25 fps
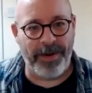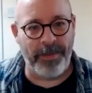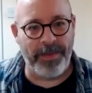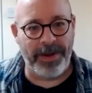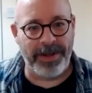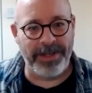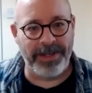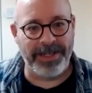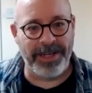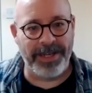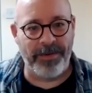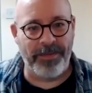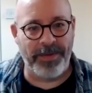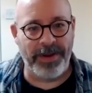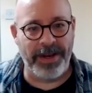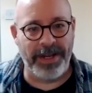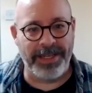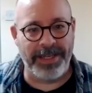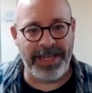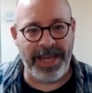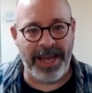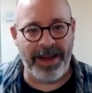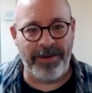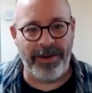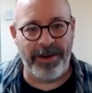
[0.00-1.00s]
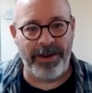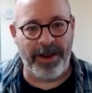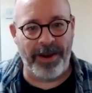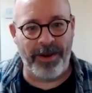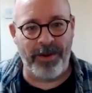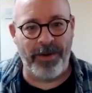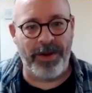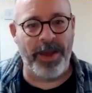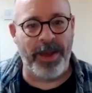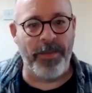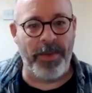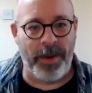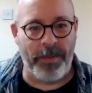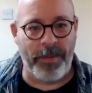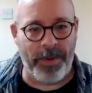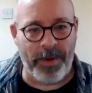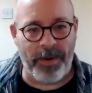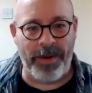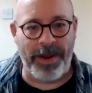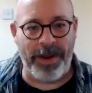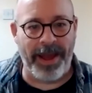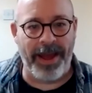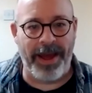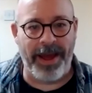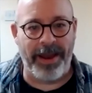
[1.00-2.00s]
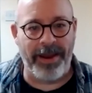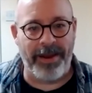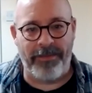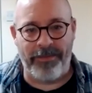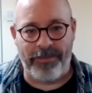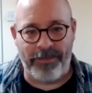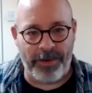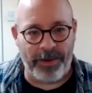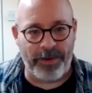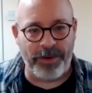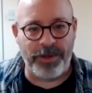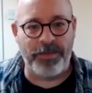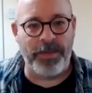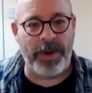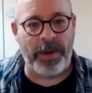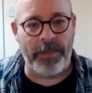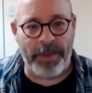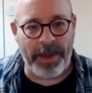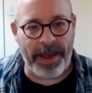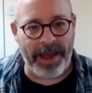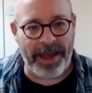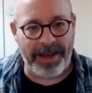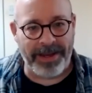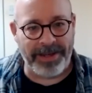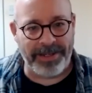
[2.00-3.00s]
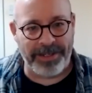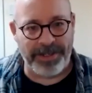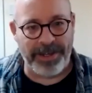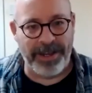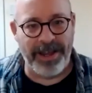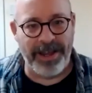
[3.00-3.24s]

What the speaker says: myself in a town and I look in my pocket and I've lost my picks,